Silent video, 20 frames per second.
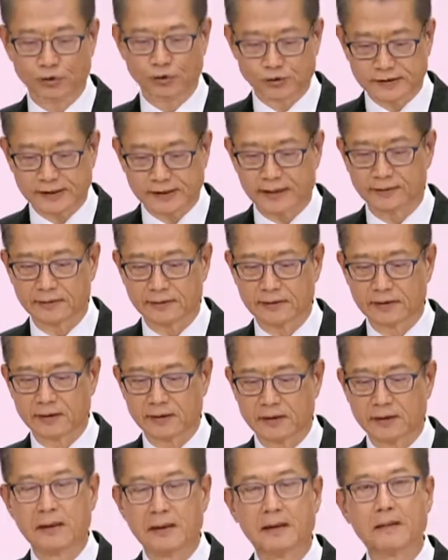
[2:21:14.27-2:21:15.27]
to see
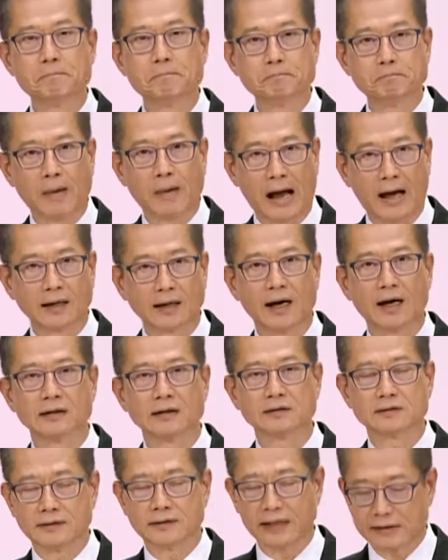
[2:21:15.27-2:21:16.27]
clearly the big picture,
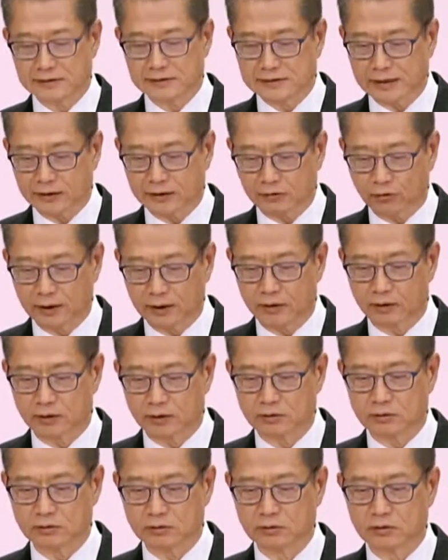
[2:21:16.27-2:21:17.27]
better
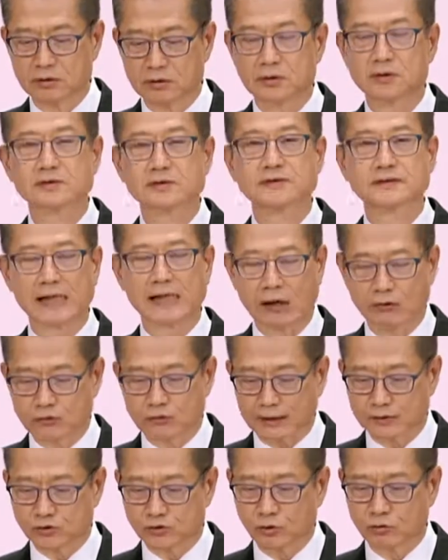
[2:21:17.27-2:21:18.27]
understand the long-term
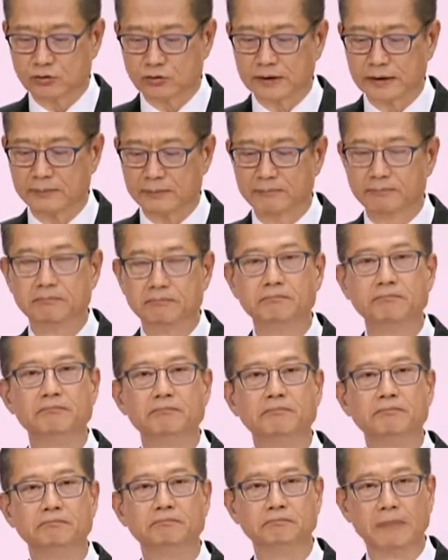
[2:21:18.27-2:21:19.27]
development trends, have a
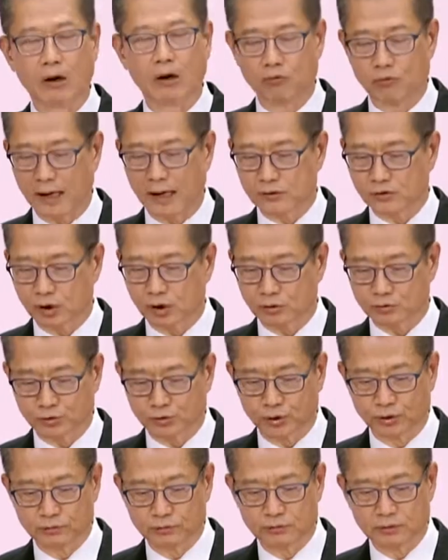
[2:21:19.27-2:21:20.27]
good grasp of the
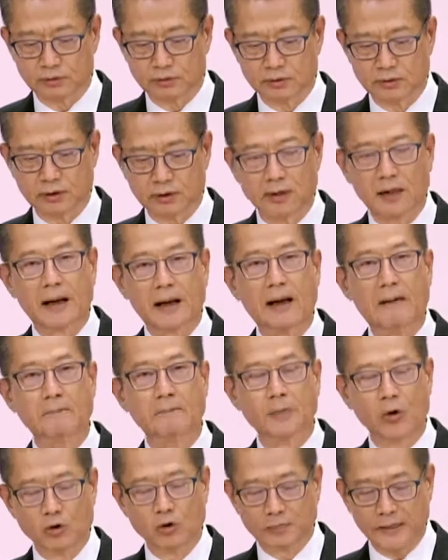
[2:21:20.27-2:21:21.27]
economic patterns,
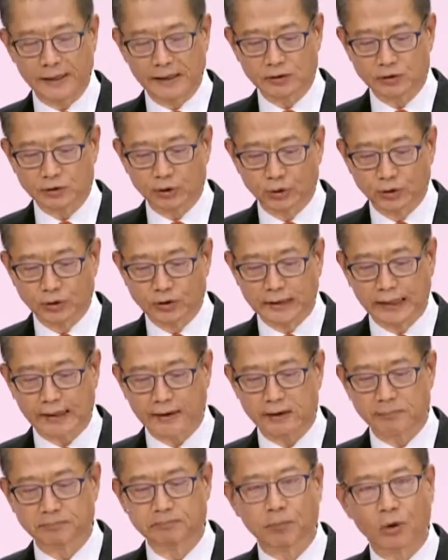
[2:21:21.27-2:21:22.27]
concentrate on the
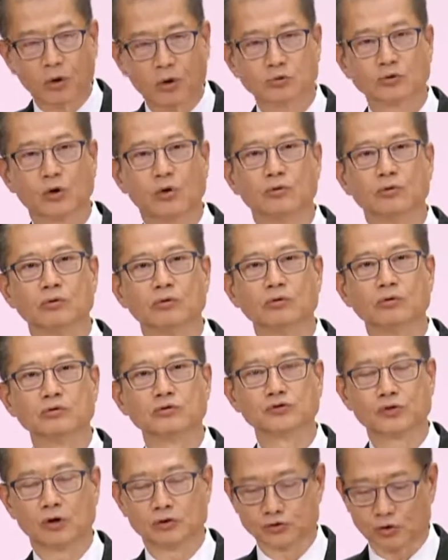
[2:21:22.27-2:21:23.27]
focal points,
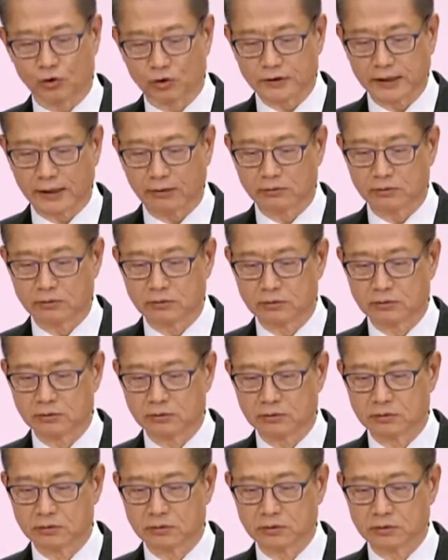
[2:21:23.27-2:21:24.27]
and map out long-term
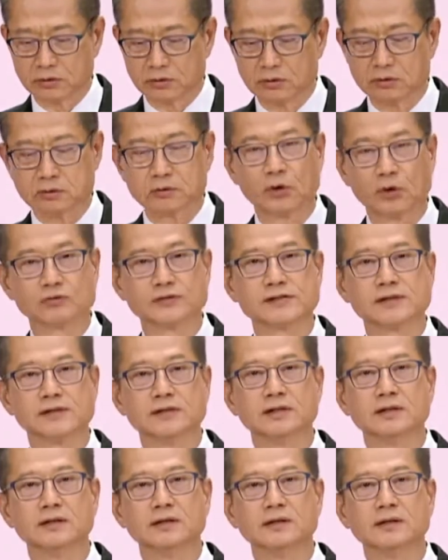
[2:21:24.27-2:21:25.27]
plans while remaining
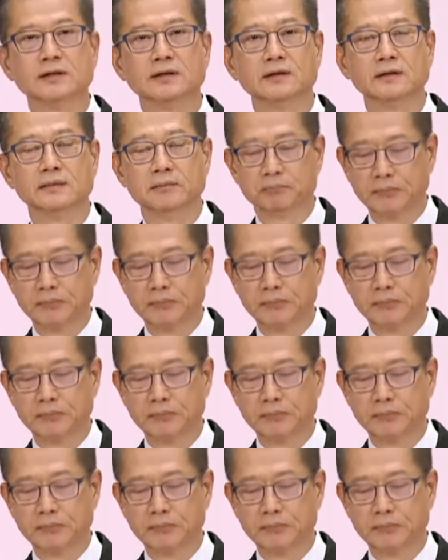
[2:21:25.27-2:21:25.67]
steadfast